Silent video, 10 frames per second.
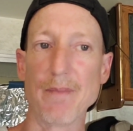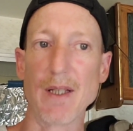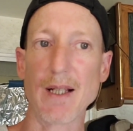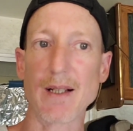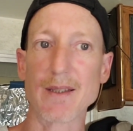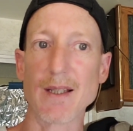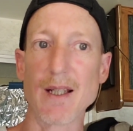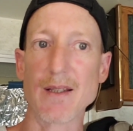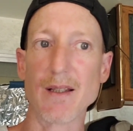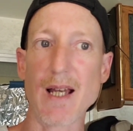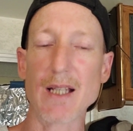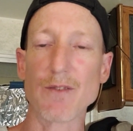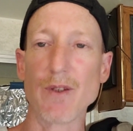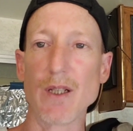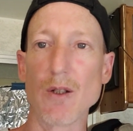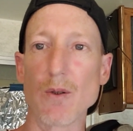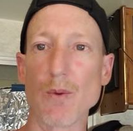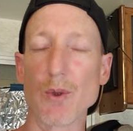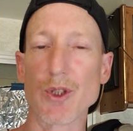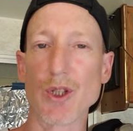But like I said, the last video
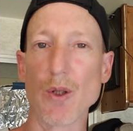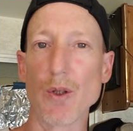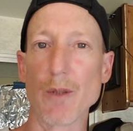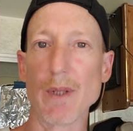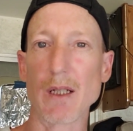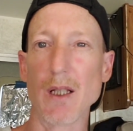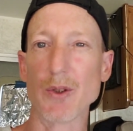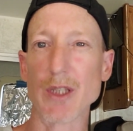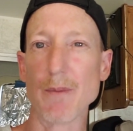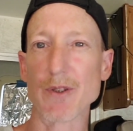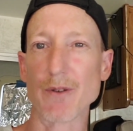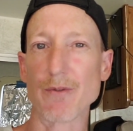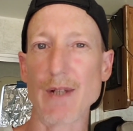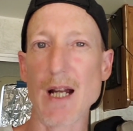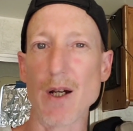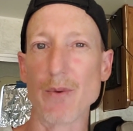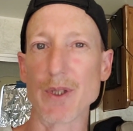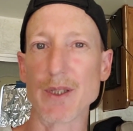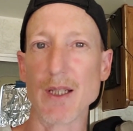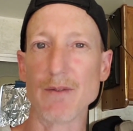will show a little bit close-ups of how I
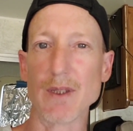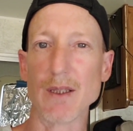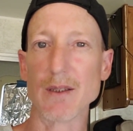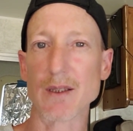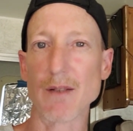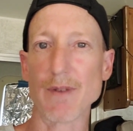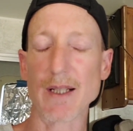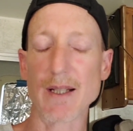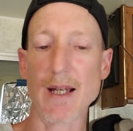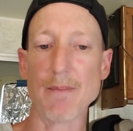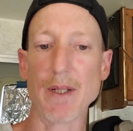received it and stuff like that.